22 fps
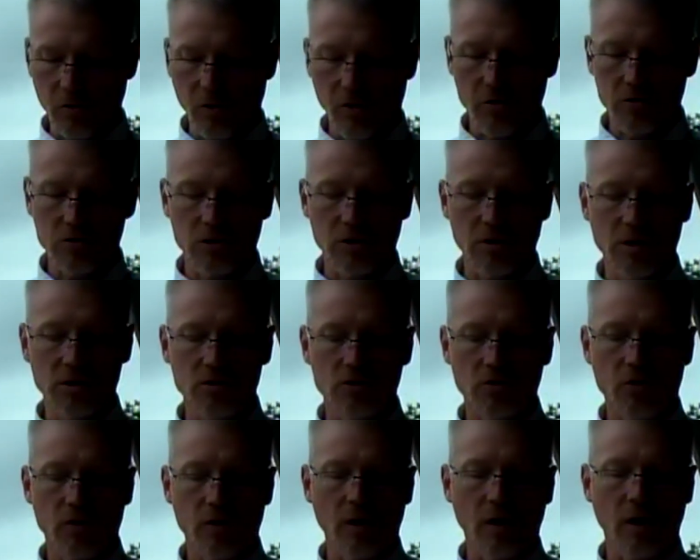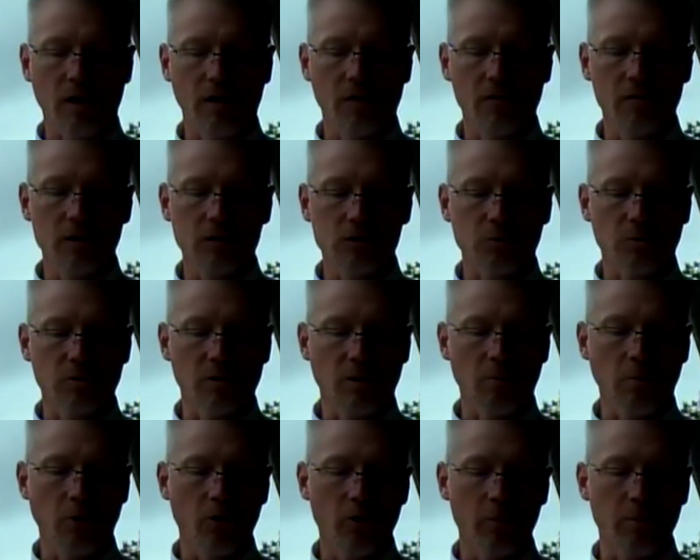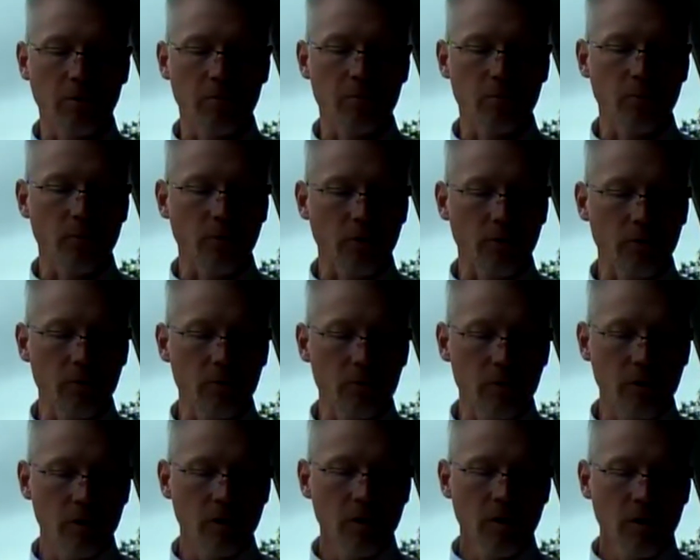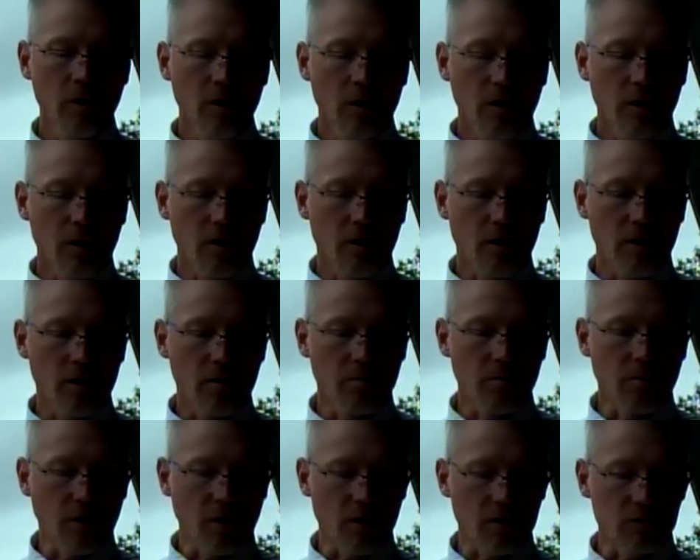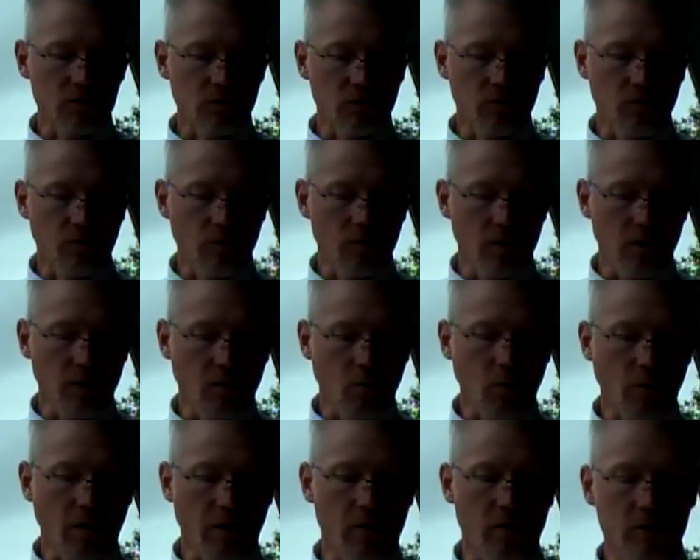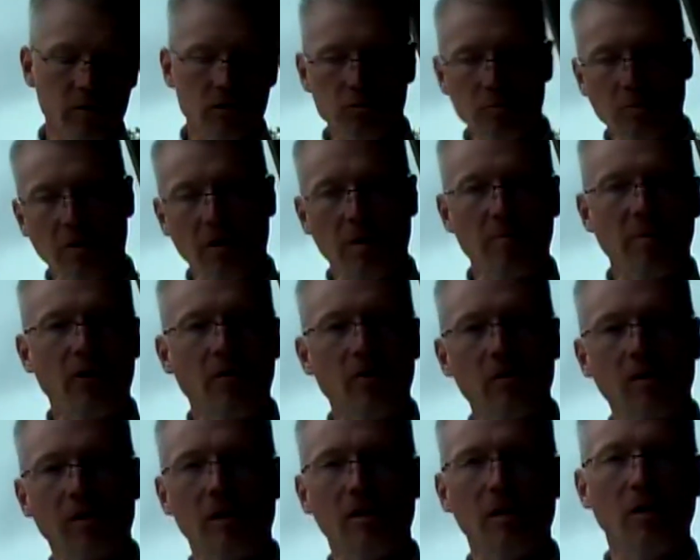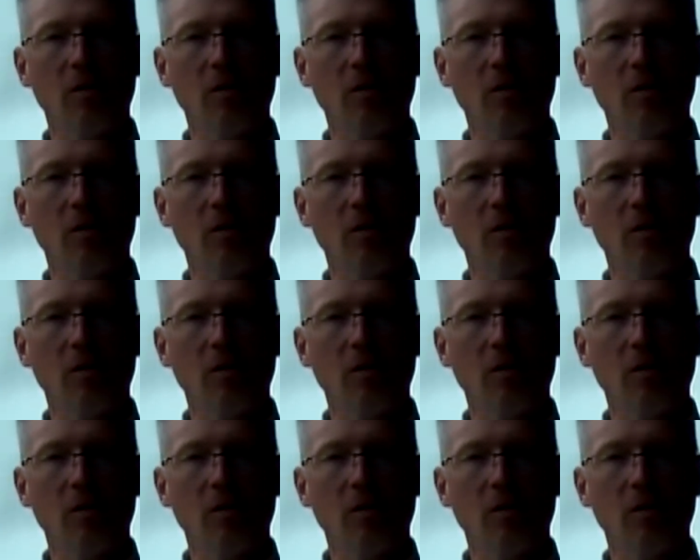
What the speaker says: Larson has started calling this one the bourbon brood because of where it's primarily